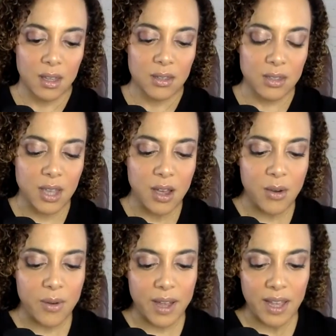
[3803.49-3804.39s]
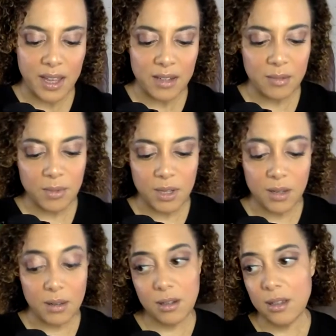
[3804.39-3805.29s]
So, again,
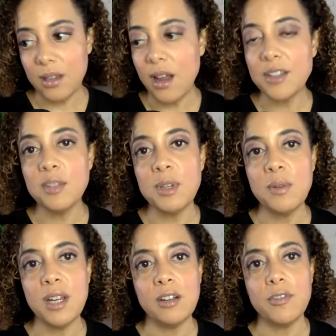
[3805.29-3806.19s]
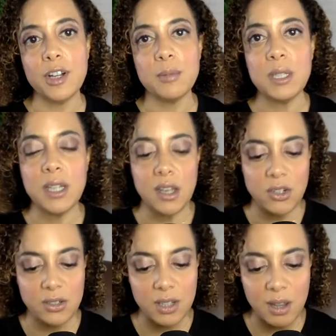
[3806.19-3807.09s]
could also be waiting for
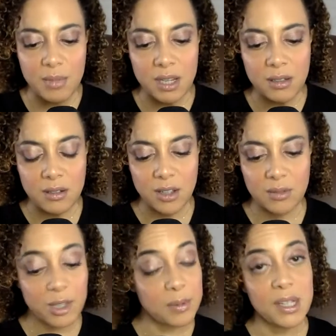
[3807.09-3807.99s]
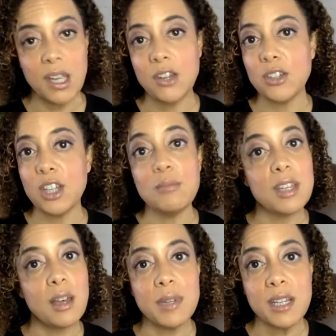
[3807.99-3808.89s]
communication to come in. Communication could be
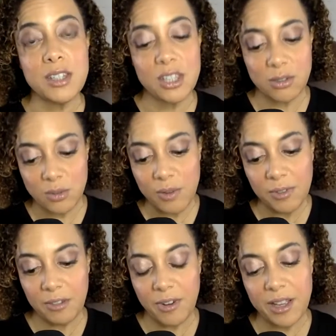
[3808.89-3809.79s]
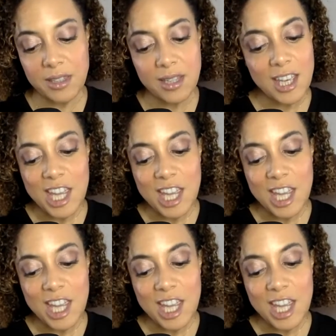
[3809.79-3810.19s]
coming into you swiftly, friends.